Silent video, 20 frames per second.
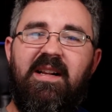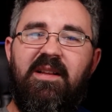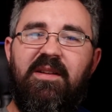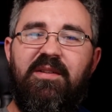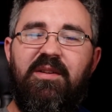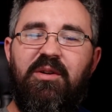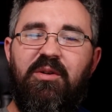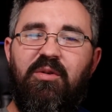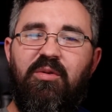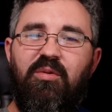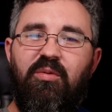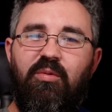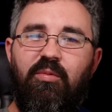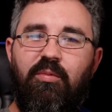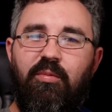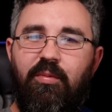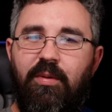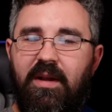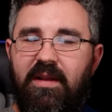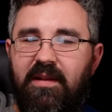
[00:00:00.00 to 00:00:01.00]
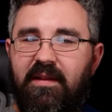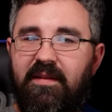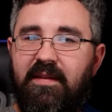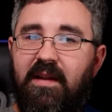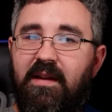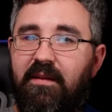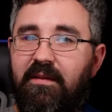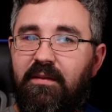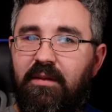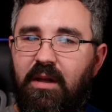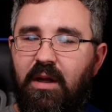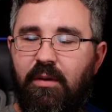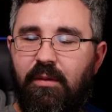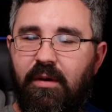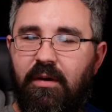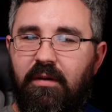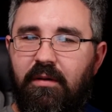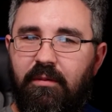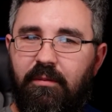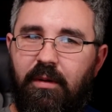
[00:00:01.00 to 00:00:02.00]
So when the sun is
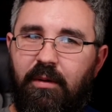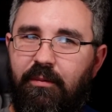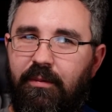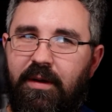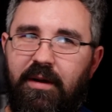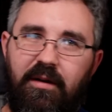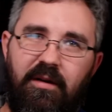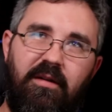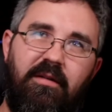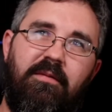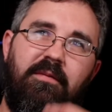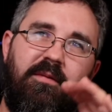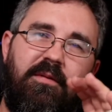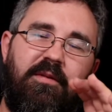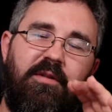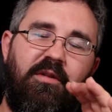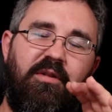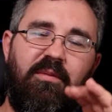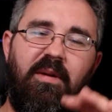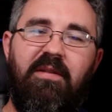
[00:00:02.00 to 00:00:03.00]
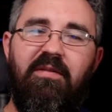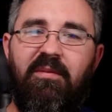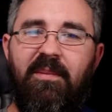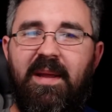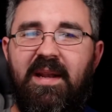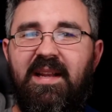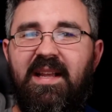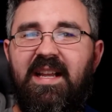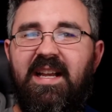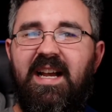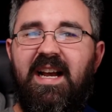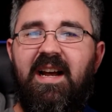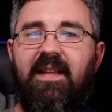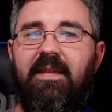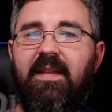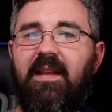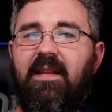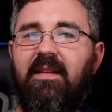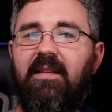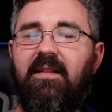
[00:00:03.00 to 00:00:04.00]
lower, when we are turned away from it,
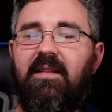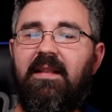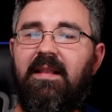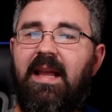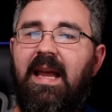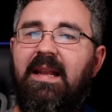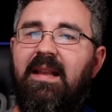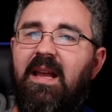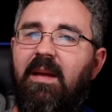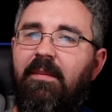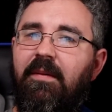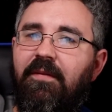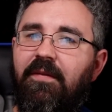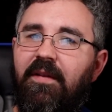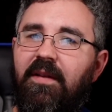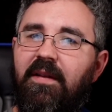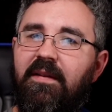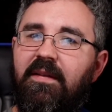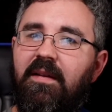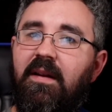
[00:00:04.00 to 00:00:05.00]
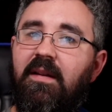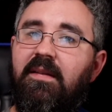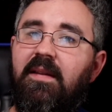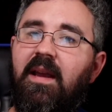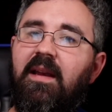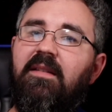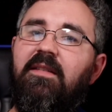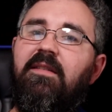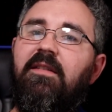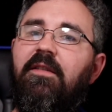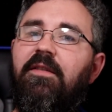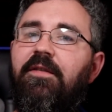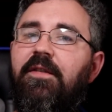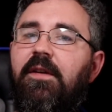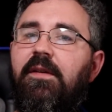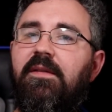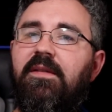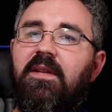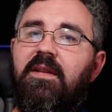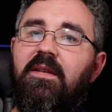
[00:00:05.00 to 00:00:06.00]
the light coming from the sun is actually
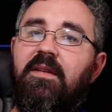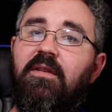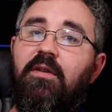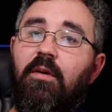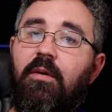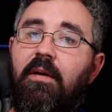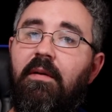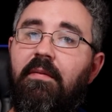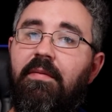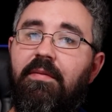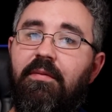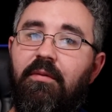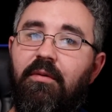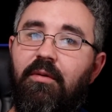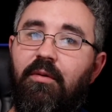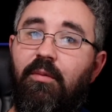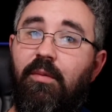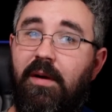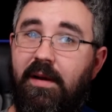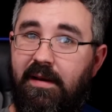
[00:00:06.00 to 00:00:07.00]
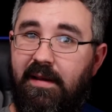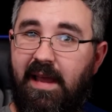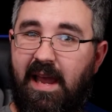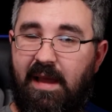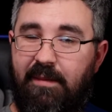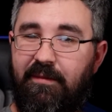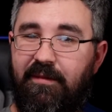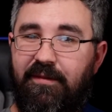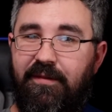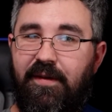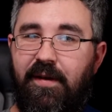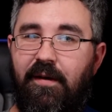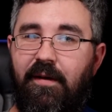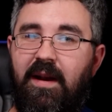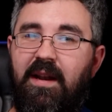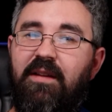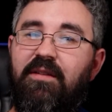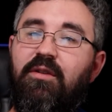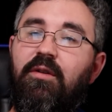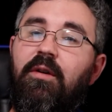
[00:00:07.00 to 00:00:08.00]
diffused because it's going through what? Atmosphere.
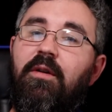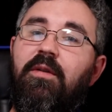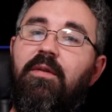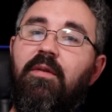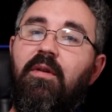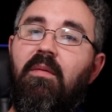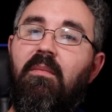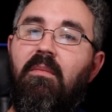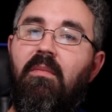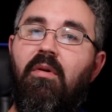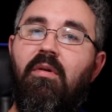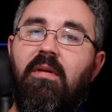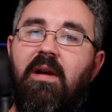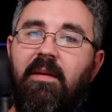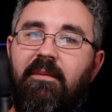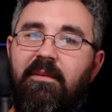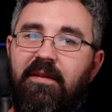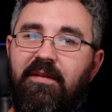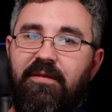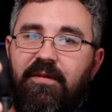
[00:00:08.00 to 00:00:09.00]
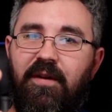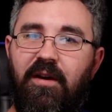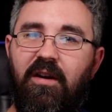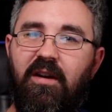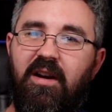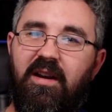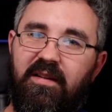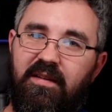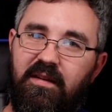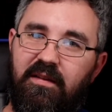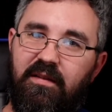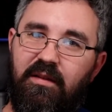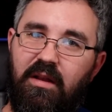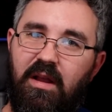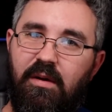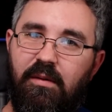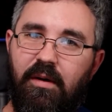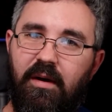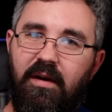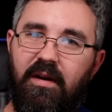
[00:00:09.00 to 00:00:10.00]
And it's going through more atmosphere because it's
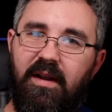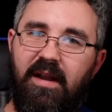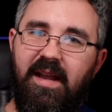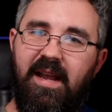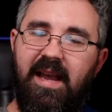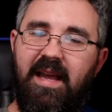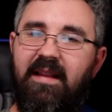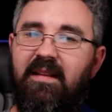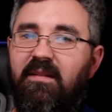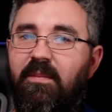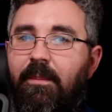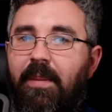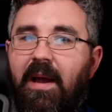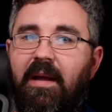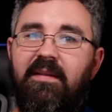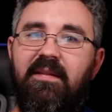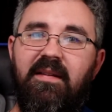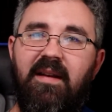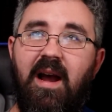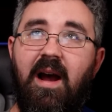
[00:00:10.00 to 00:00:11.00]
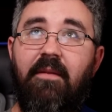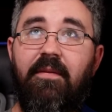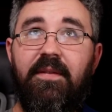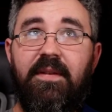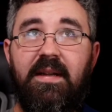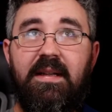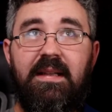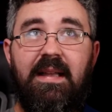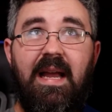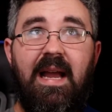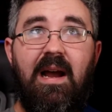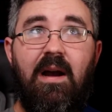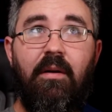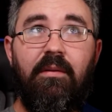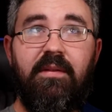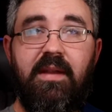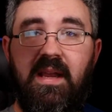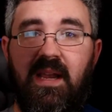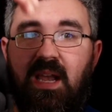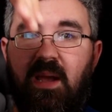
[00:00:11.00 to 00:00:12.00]
lower. And it's bouncing off of the
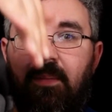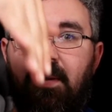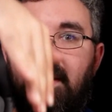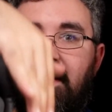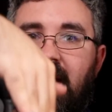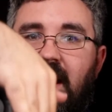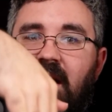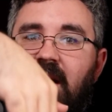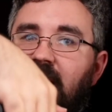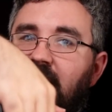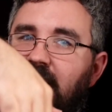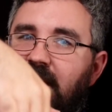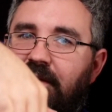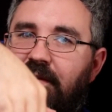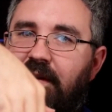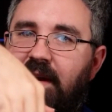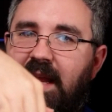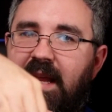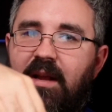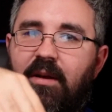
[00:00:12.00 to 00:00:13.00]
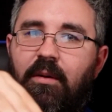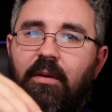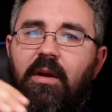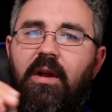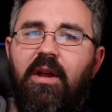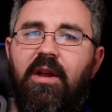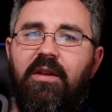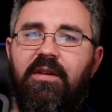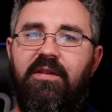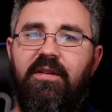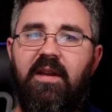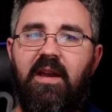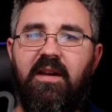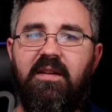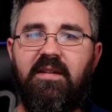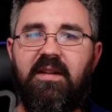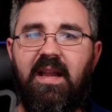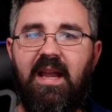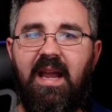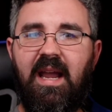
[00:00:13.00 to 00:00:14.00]
clouds and coming down at a different angle. So you
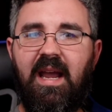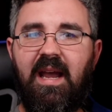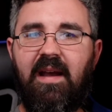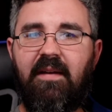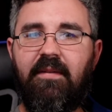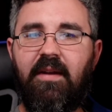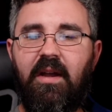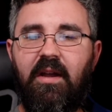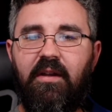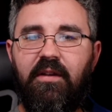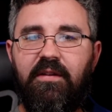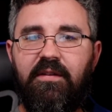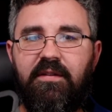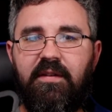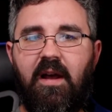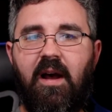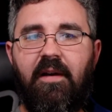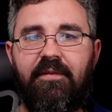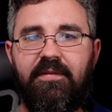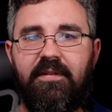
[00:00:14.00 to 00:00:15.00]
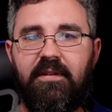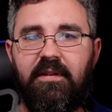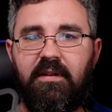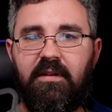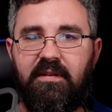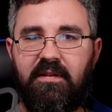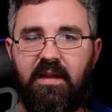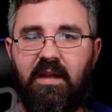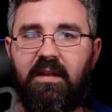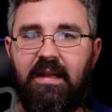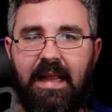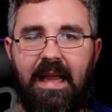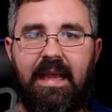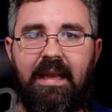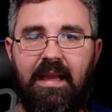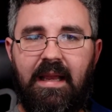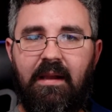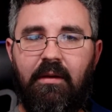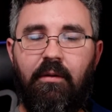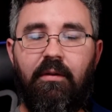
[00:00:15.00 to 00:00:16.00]
actually have soft
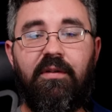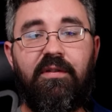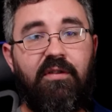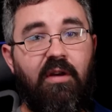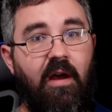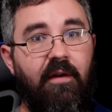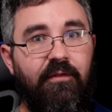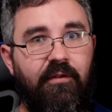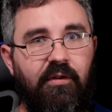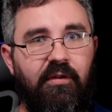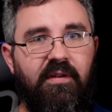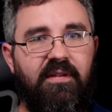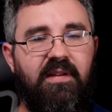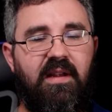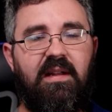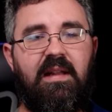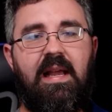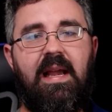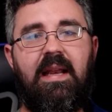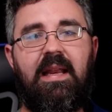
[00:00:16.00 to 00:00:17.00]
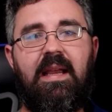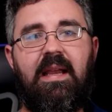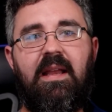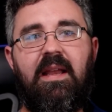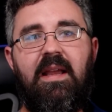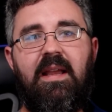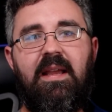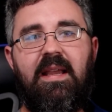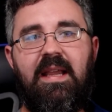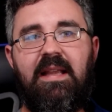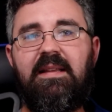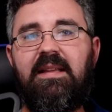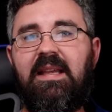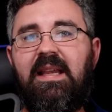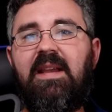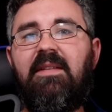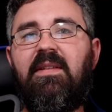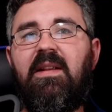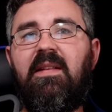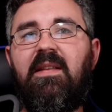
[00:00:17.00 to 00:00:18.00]
sunlighting or softer sunlighting in
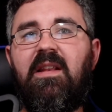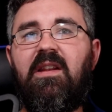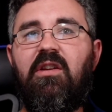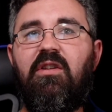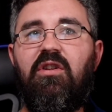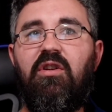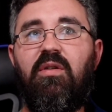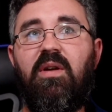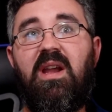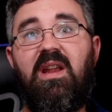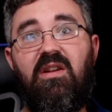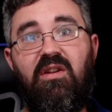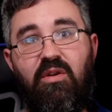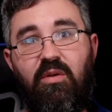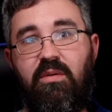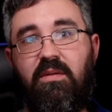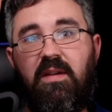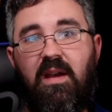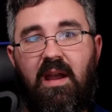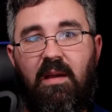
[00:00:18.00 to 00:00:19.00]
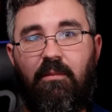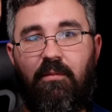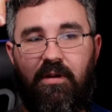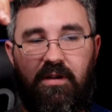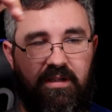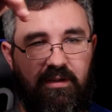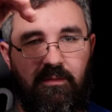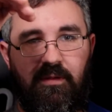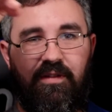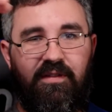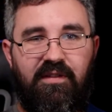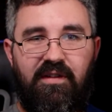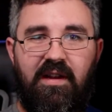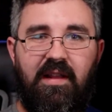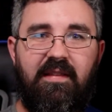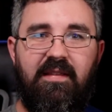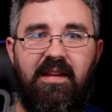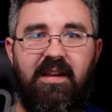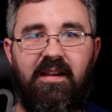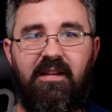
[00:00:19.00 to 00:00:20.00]
the evening than you do in noontime, which there is
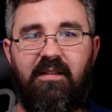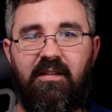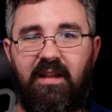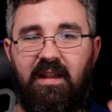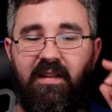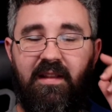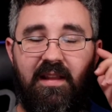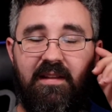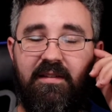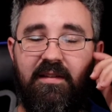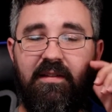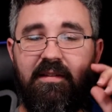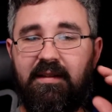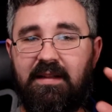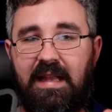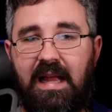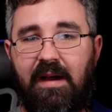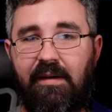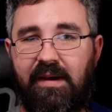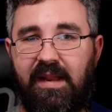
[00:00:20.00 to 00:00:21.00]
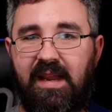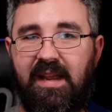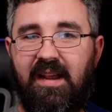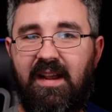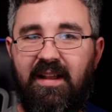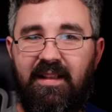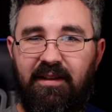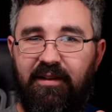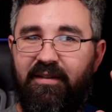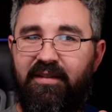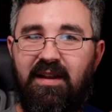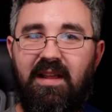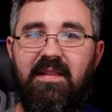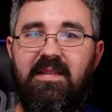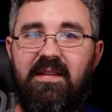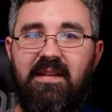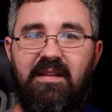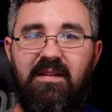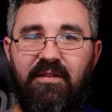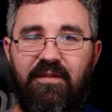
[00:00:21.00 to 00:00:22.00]
nothing, unless it's cloudy, there's
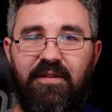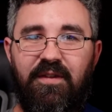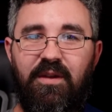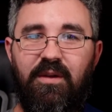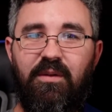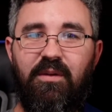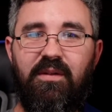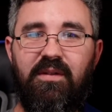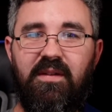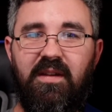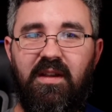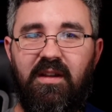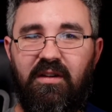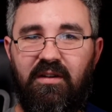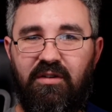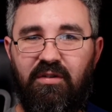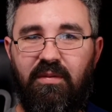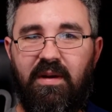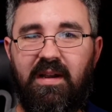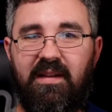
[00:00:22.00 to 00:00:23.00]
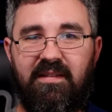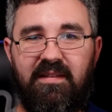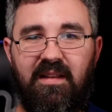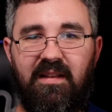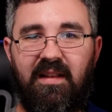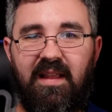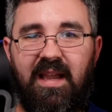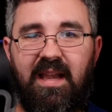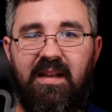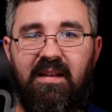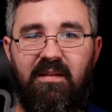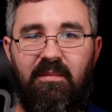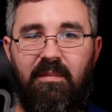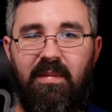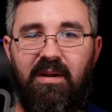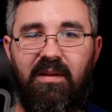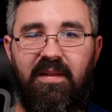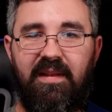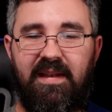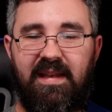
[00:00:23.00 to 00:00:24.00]
nothing to diffuse direct sunlight in the
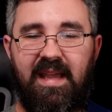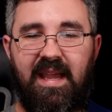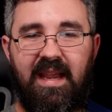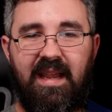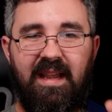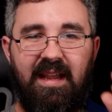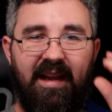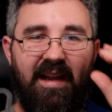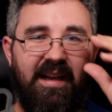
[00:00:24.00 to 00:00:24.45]
middle of the day.